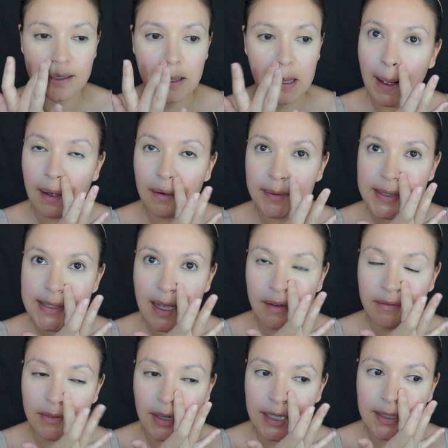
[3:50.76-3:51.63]
I always
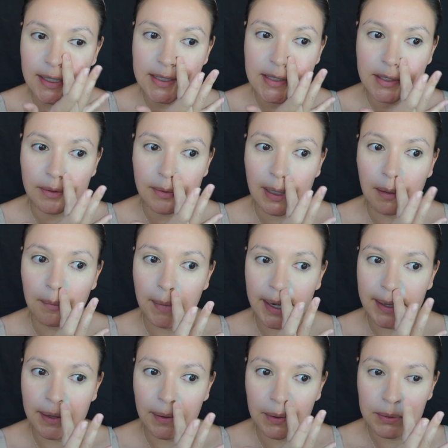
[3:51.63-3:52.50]
have redness around
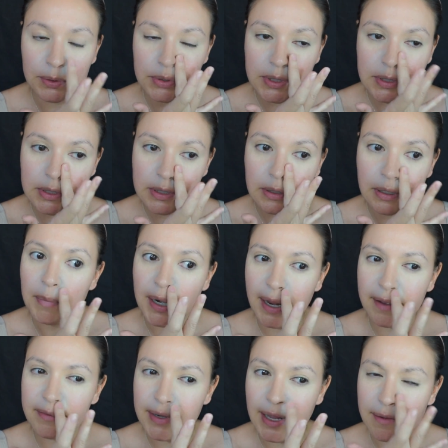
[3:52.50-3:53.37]
my nose, but
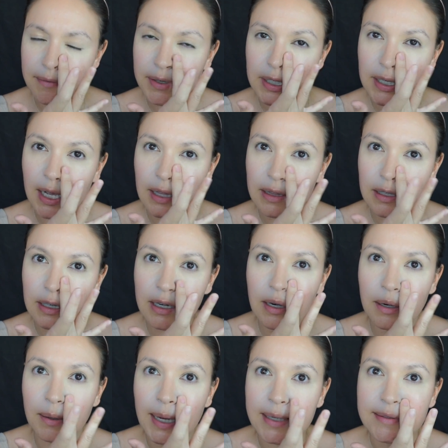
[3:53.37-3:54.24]
I've never color
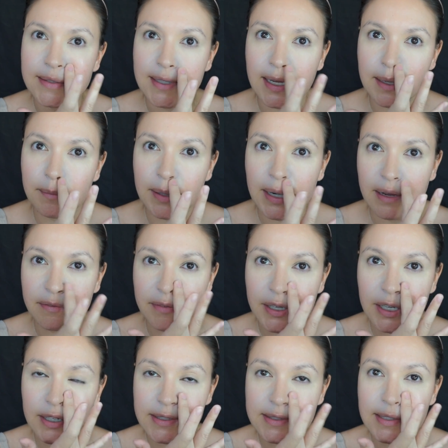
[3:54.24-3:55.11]
corrected it, but I
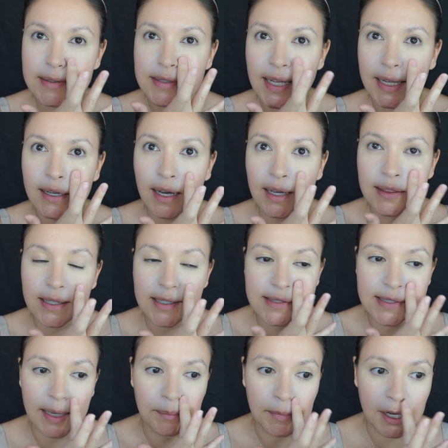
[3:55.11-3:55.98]
figured since I got
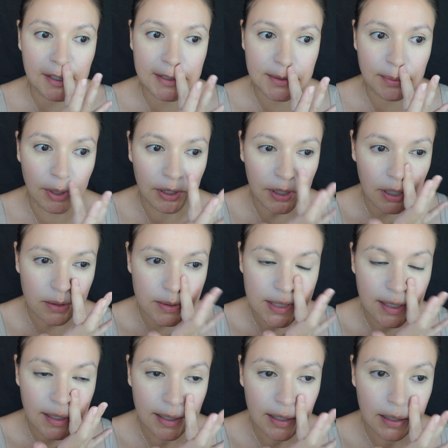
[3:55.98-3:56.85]
this, I might as well
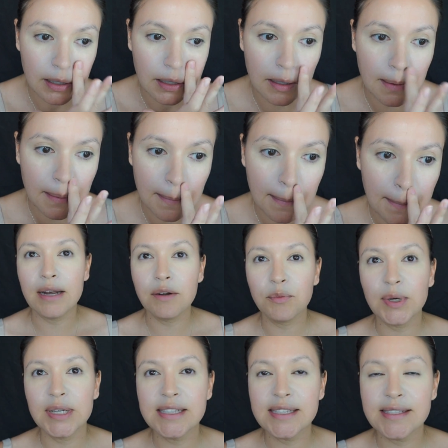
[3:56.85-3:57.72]
use it. And
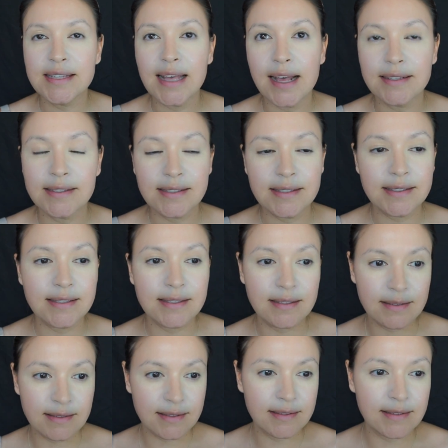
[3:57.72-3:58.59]
once
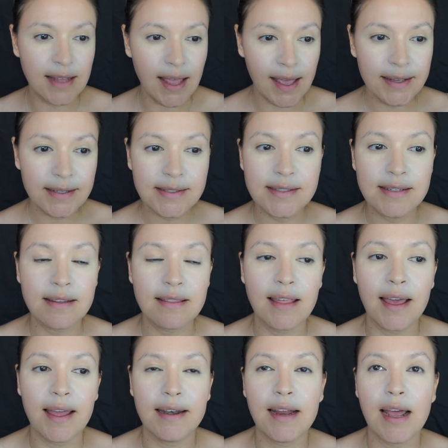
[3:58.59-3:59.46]
that's set,
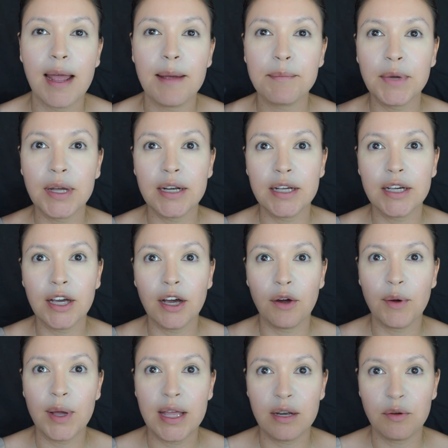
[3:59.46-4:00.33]
then I'm going to
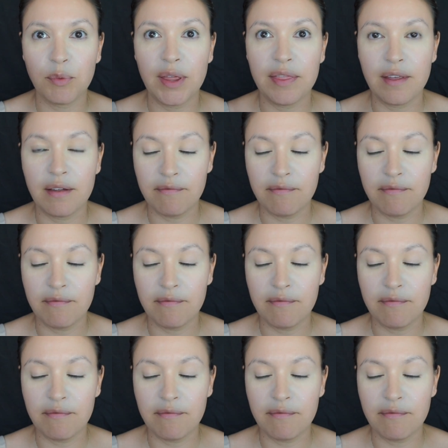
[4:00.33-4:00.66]
go in with